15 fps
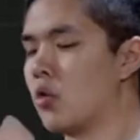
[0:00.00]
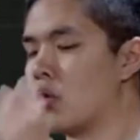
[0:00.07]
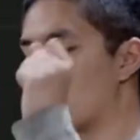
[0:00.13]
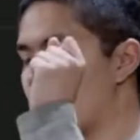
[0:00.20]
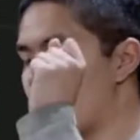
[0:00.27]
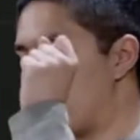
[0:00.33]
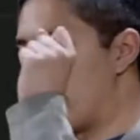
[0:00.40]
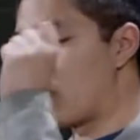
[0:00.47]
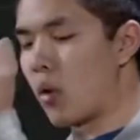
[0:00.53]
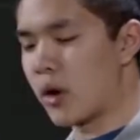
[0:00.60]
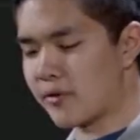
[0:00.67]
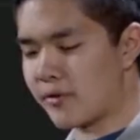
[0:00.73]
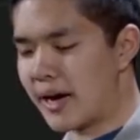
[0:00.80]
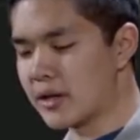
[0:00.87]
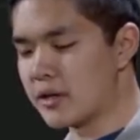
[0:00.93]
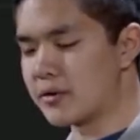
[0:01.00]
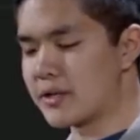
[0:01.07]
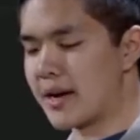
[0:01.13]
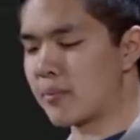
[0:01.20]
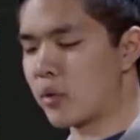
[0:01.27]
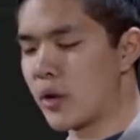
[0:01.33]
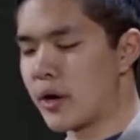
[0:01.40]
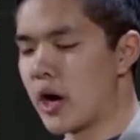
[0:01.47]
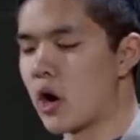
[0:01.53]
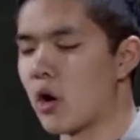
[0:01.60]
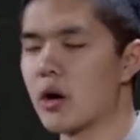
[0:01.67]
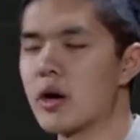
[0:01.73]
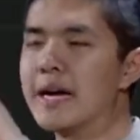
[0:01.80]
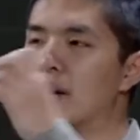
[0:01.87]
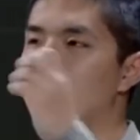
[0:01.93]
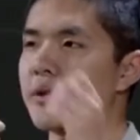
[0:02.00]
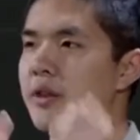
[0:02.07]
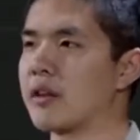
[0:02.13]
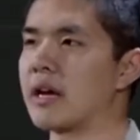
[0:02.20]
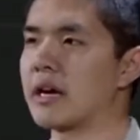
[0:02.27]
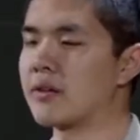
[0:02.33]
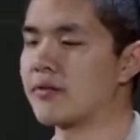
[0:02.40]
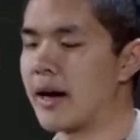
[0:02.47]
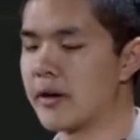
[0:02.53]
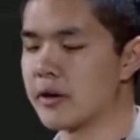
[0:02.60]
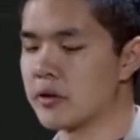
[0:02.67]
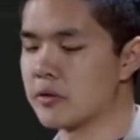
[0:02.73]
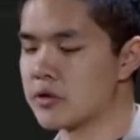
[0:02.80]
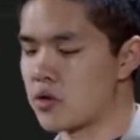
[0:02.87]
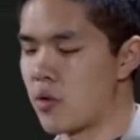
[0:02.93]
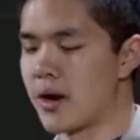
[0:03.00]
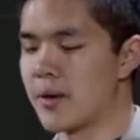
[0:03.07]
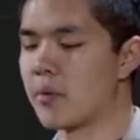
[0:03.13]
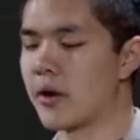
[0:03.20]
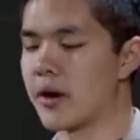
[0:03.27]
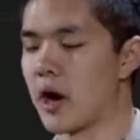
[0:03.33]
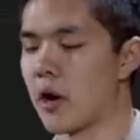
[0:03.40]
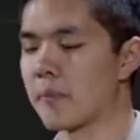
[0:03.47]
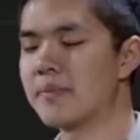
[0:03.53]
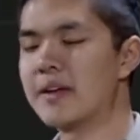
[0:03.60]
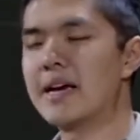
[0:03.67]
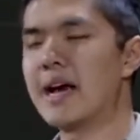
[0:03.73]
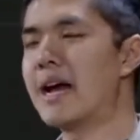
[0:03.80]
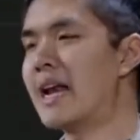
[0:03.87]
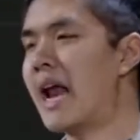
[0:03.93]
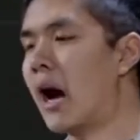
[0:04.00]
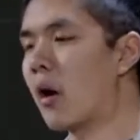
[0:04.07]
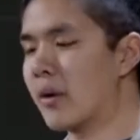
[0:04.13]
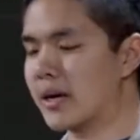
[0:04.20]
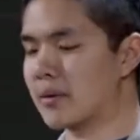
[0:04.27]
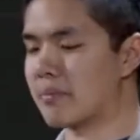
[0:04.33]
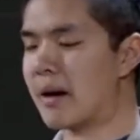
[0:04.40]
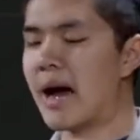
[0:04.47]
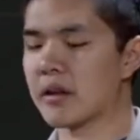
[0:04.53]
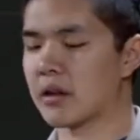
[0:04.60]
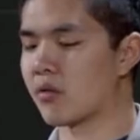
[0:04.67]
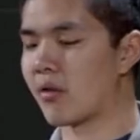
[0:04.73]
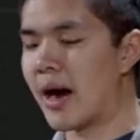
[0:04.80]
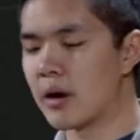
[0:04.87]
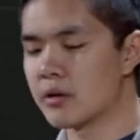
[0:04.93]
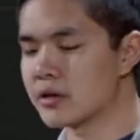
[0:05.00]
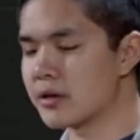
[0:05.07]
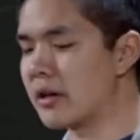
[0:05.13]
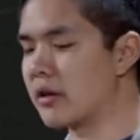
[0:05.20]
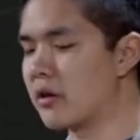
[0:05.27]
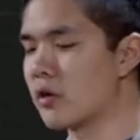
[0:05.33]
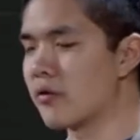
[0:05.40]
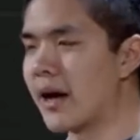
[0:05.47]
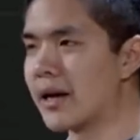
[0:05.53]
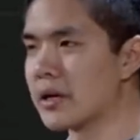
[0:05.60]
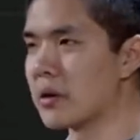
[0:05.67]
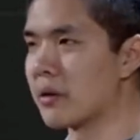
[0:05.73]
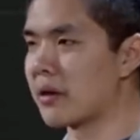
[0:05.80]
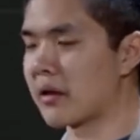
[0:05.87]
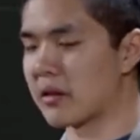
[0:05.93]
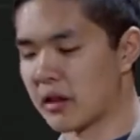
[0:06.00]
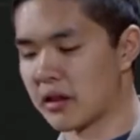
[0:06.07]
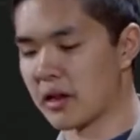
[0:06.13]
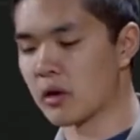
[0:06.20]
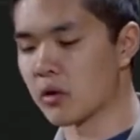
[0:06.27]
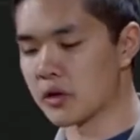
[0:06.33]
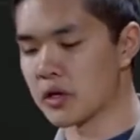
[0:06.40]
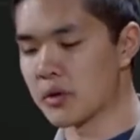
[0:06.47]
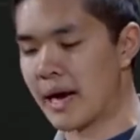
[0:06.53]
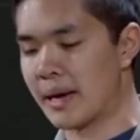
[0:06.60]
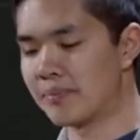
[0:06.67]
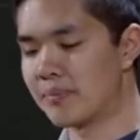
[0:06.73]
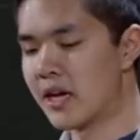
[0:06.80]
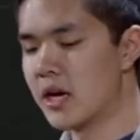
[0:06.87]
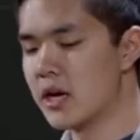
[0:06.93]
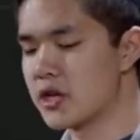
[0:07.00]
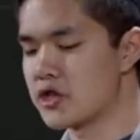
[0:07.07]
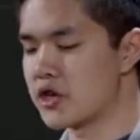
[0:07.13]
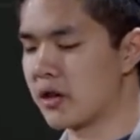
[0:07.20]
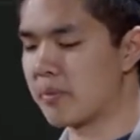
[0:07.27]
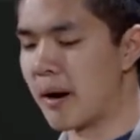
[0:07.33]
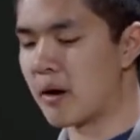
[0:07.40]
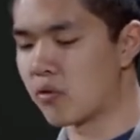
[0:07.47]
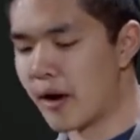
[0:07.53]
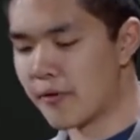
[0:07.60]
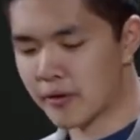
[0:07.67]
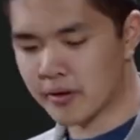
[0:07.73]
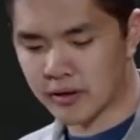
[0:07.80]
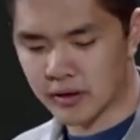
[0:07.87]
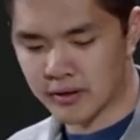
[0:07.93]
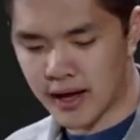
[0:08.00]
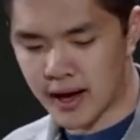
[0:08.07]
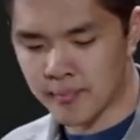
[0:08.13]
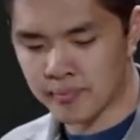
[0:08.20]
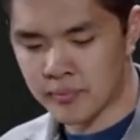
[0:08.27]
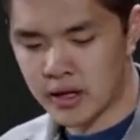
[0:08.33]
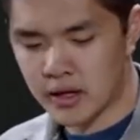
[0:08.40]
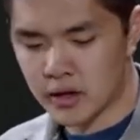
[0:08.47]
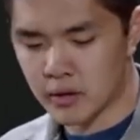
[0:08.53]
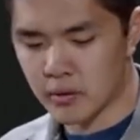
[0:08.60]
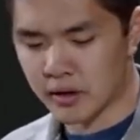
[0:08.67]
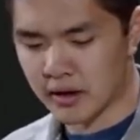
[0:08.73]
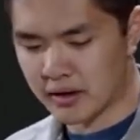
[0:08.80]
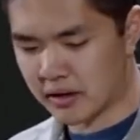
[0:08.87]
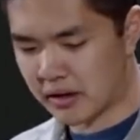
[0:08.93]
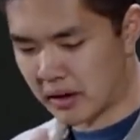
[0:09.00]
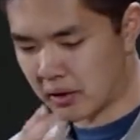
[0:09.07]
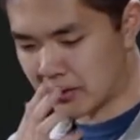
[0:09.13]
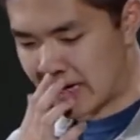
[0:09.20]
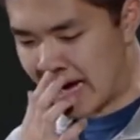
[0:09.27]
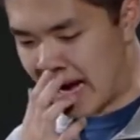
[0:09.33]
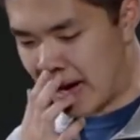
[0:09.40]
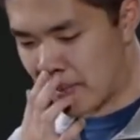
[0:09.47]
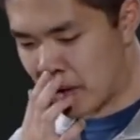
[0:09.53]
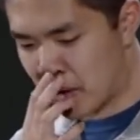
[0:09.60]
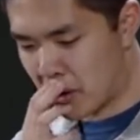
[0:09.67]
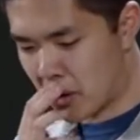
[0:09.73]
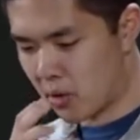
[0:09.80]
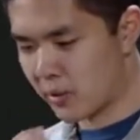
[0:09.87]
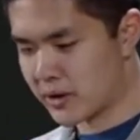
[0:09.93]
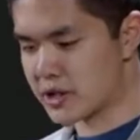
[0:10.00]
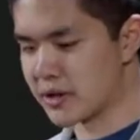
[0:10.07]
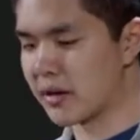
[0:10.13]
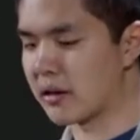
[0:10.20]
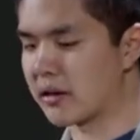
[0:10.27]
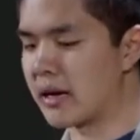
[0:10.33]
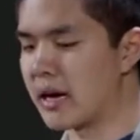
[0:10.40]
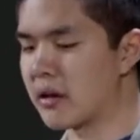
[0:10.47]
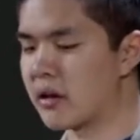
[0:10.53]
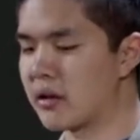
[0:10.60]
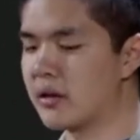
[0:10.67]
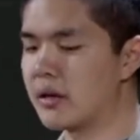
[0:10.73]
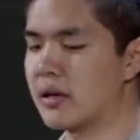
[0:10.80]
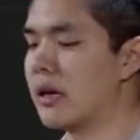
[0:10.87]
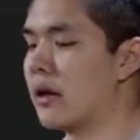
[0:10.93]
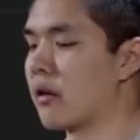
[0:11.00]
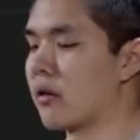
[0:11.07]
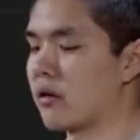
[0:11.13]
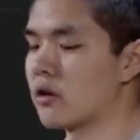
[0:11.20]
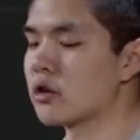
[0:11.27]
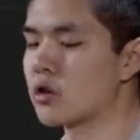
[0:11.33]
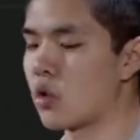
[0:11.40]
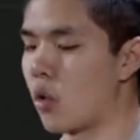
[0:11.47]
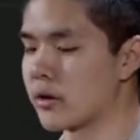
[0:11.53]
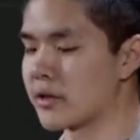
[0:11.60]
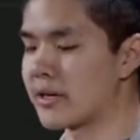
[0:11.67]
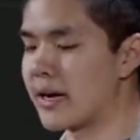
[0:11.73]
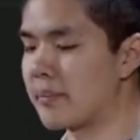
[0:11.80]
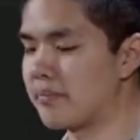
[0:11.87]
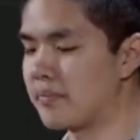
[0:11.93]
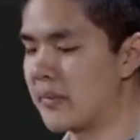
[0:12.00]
We're grouping one value, 10.0, with a second value, 20.0. And now we can pass around these two values as a single unit just by referencing them using a single name, which in this case is coordinate.